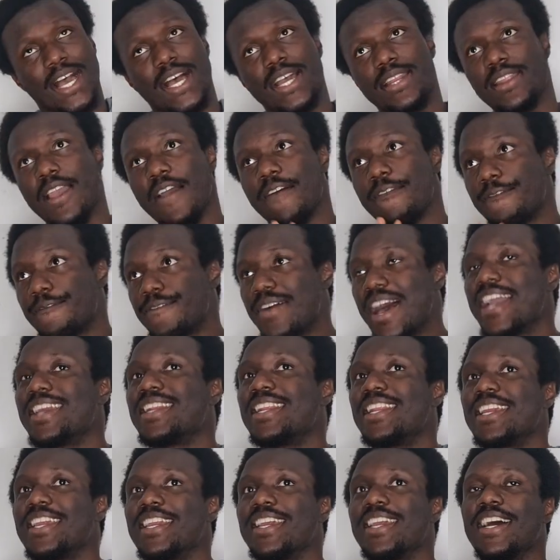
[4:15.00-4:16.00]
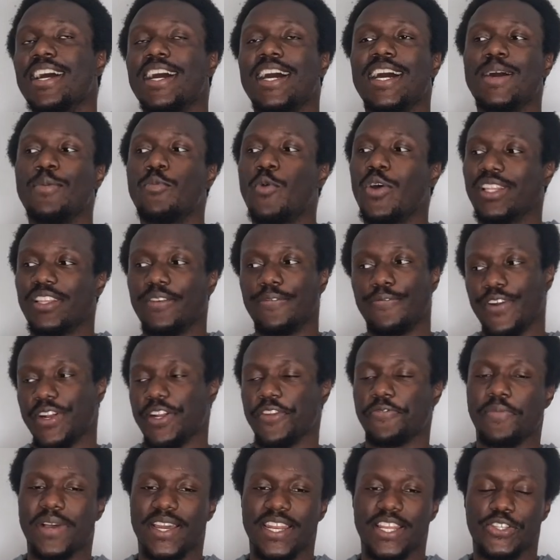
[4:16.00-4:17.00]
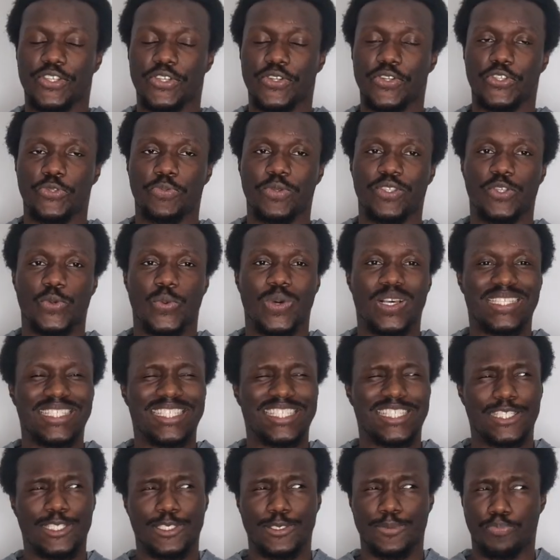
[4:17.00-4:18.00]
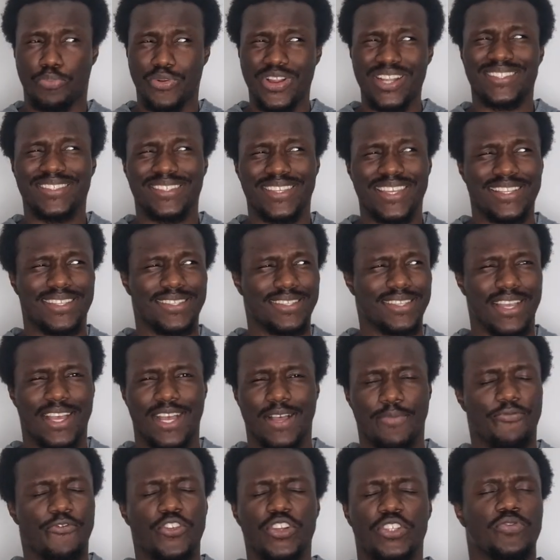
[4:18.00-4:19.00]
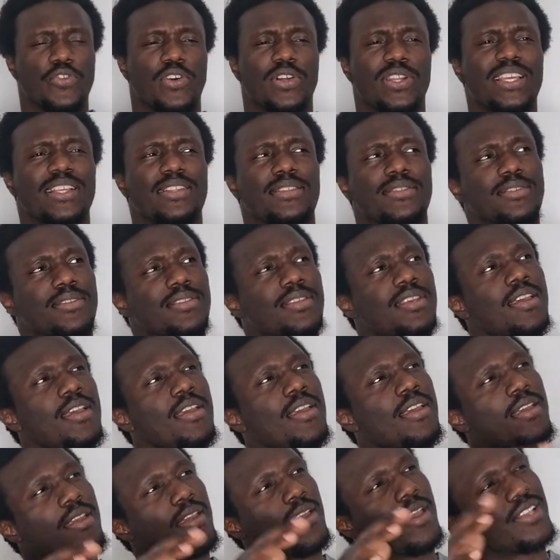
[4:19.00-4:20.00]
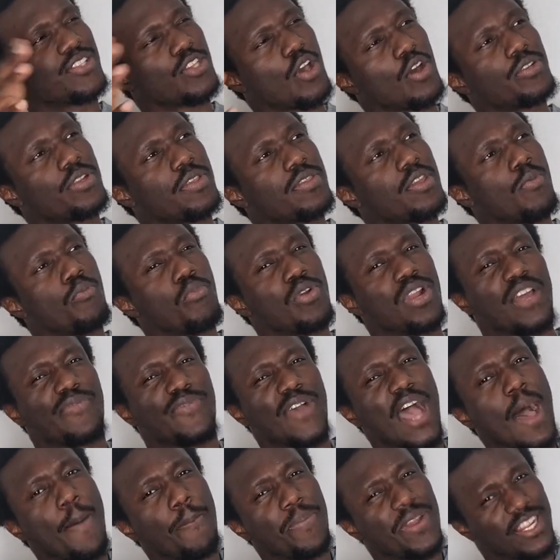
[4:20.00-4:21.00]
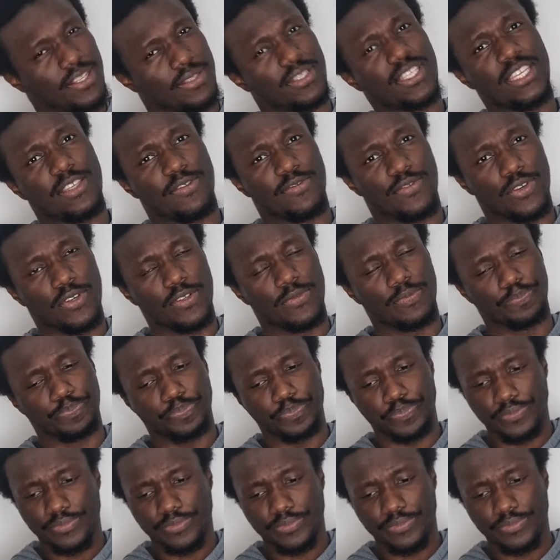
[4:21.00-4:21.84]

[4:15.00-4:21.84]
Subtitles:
And finally, what a friend of mine introduced me to was spritz. It's first of all, it's under the umbrella of aperitivo,